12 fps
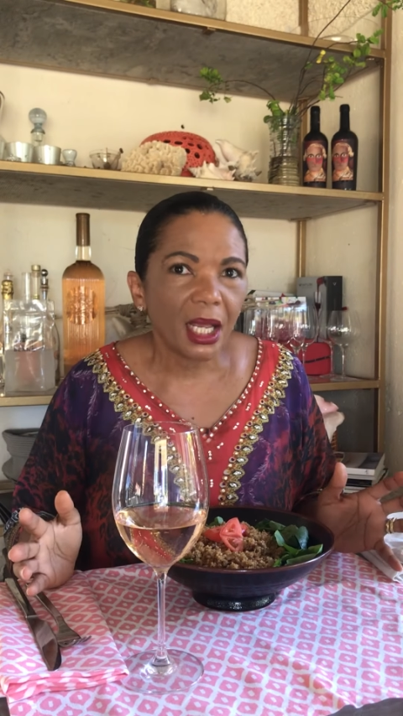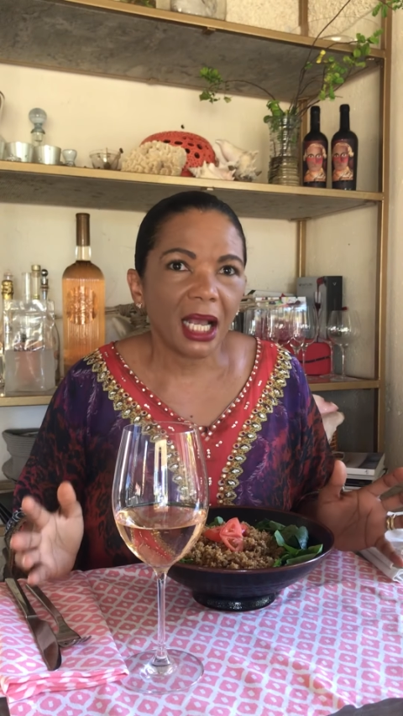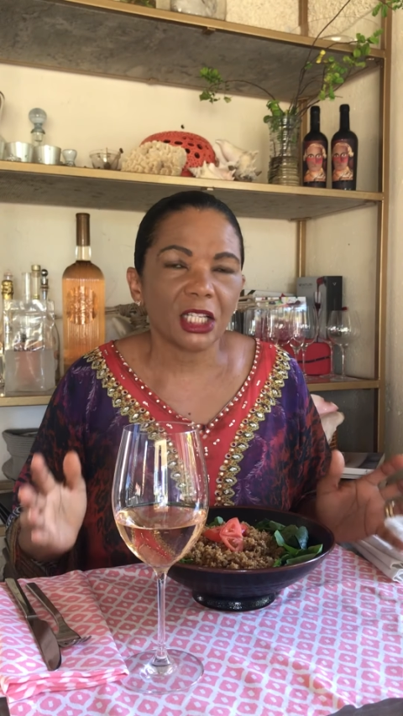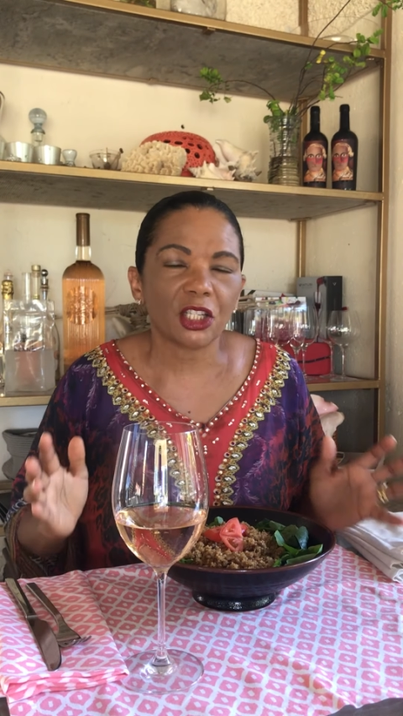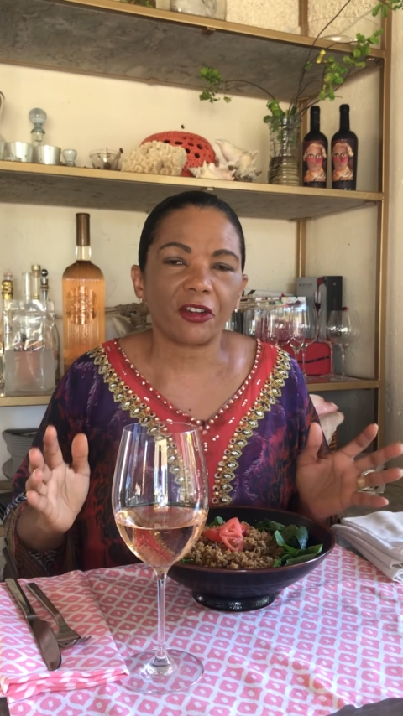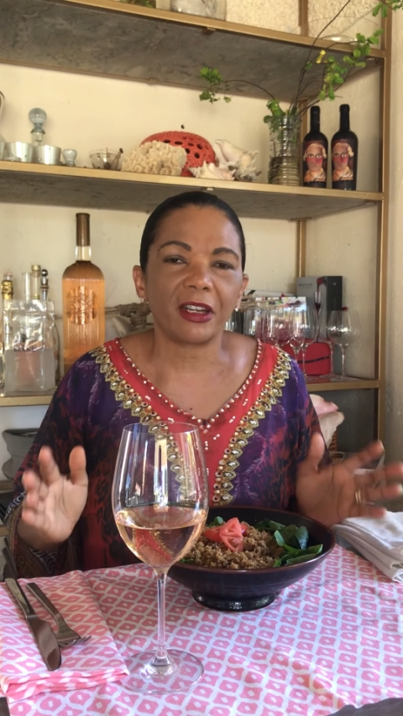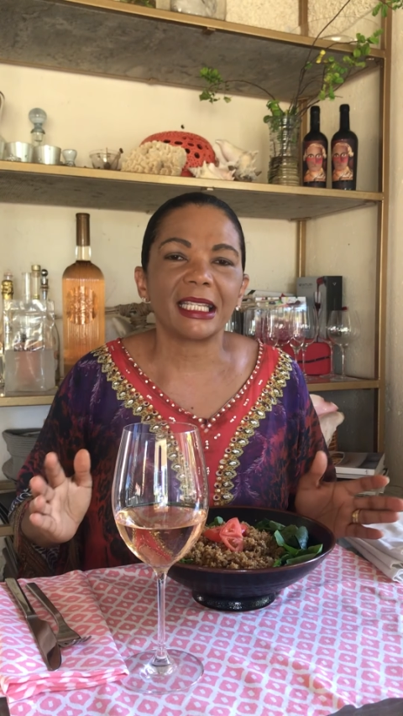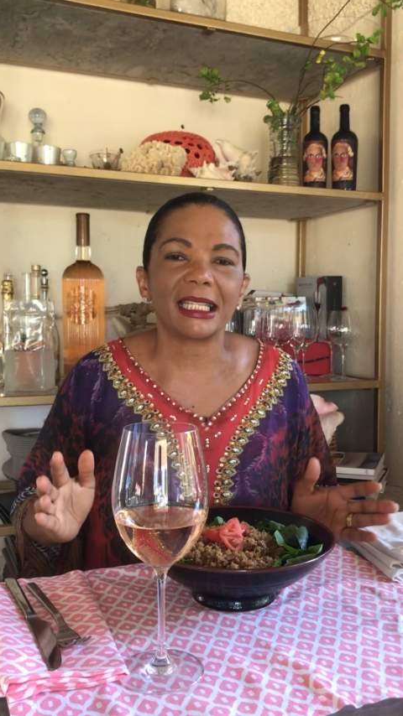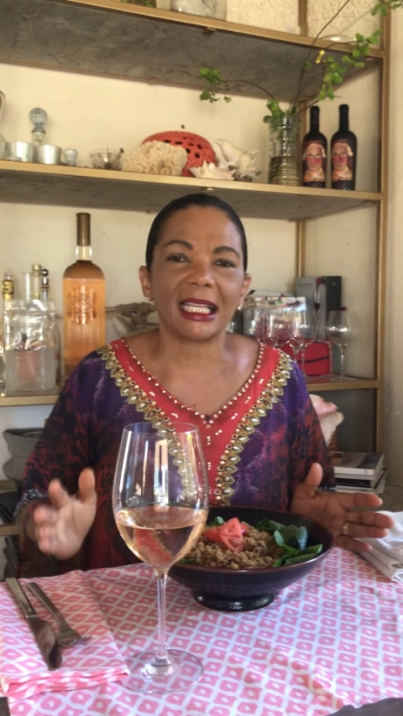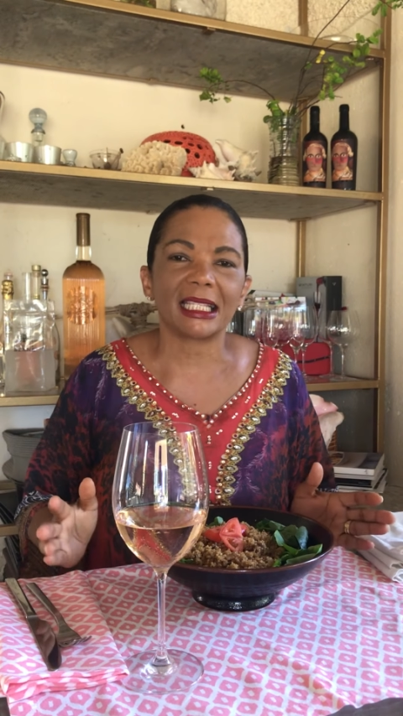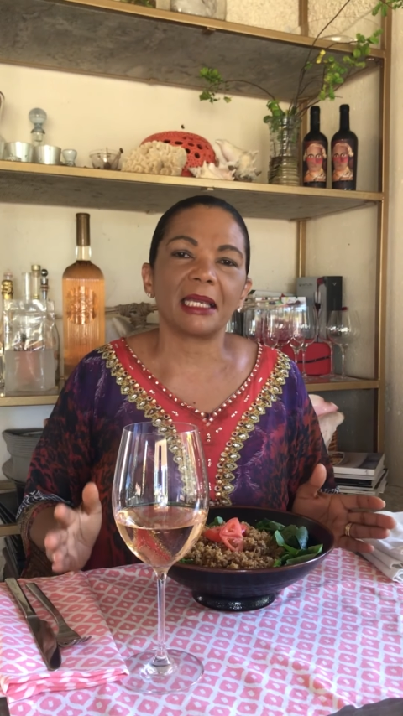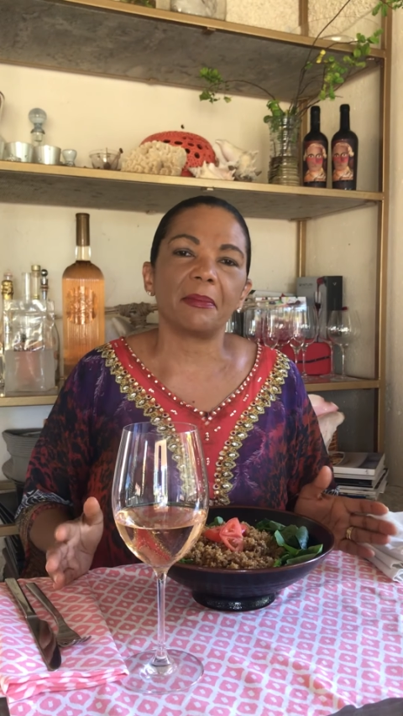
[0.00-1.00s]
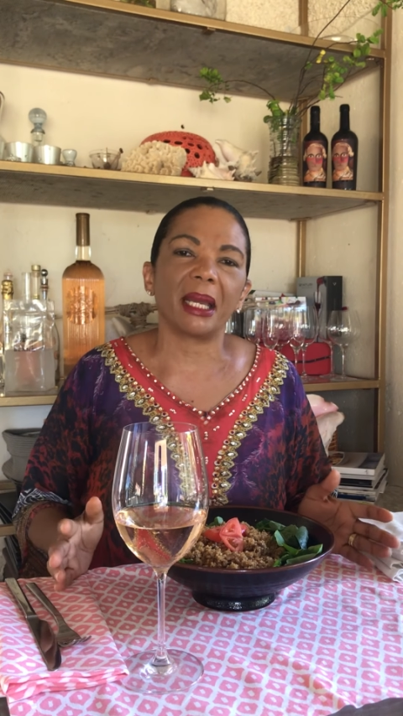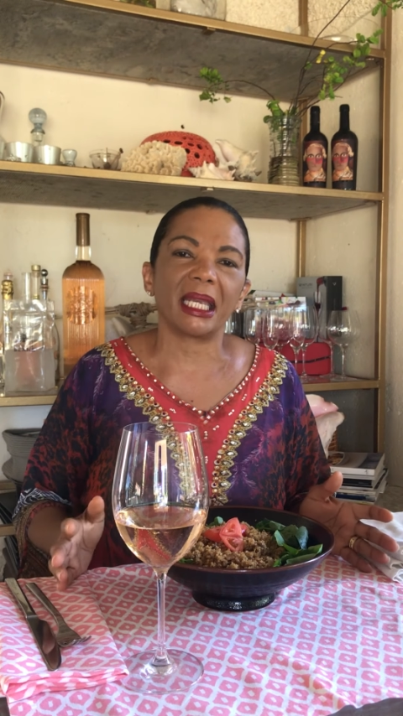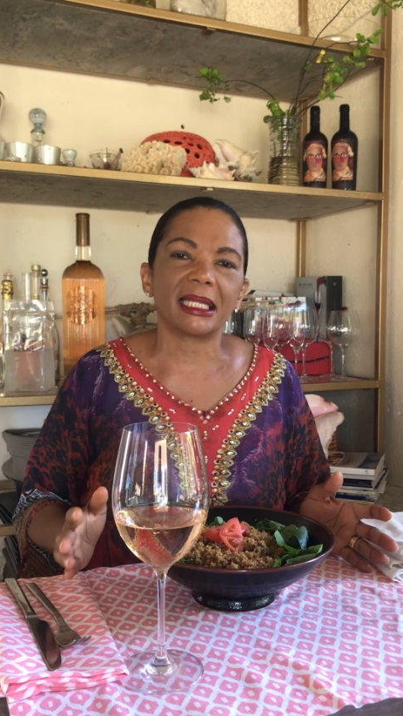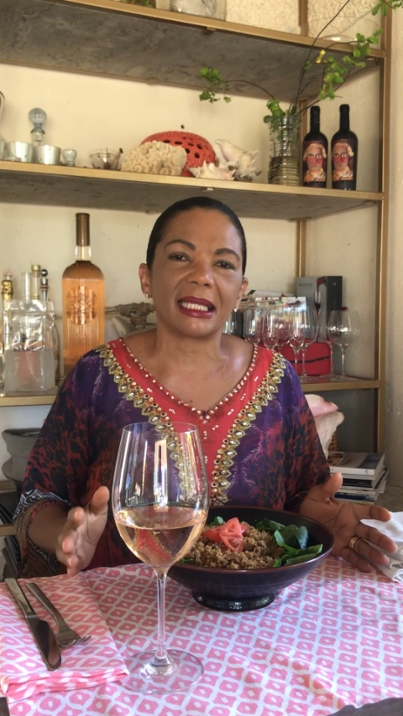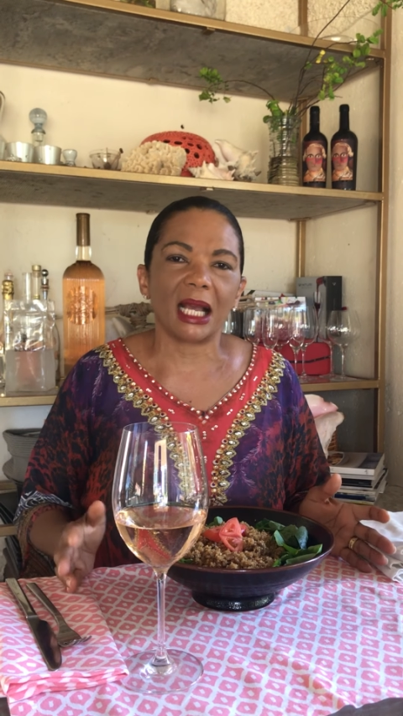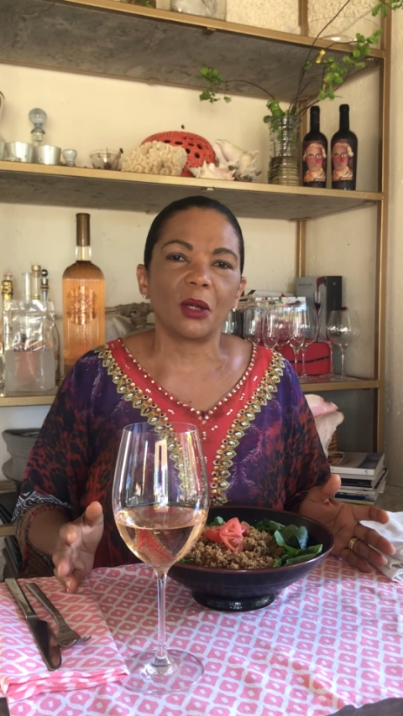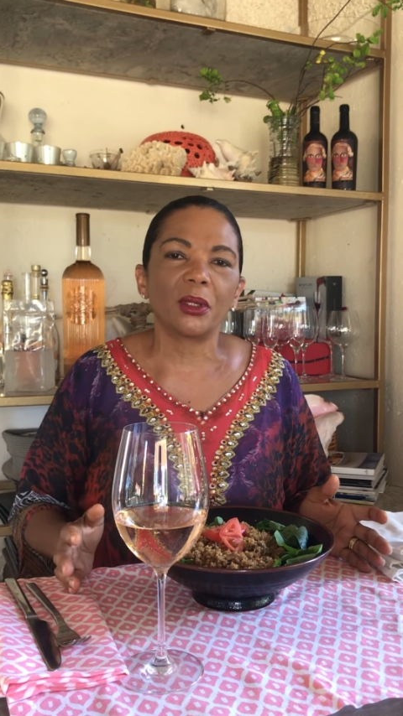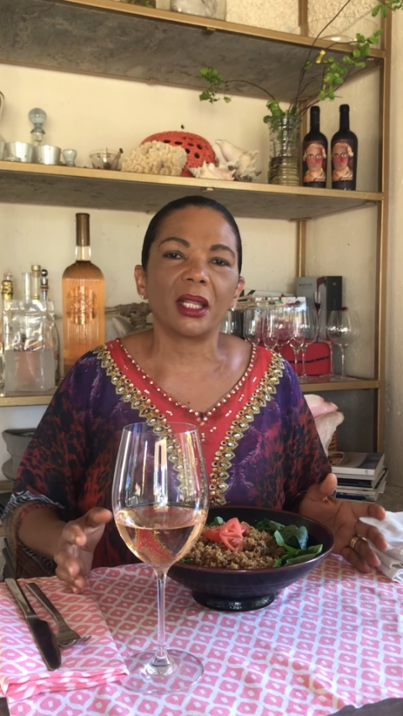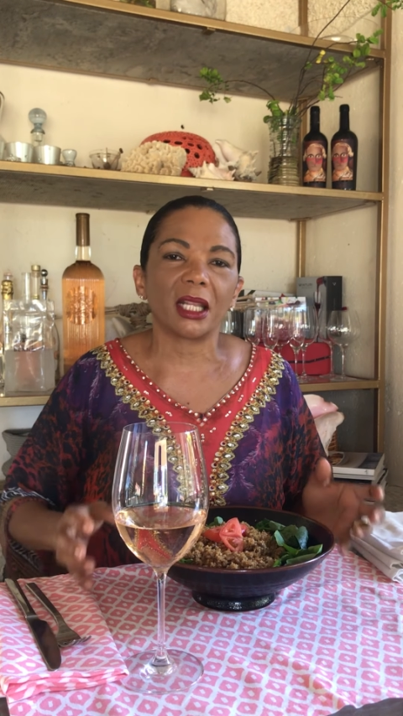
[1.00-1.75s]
as crazy as it might sound,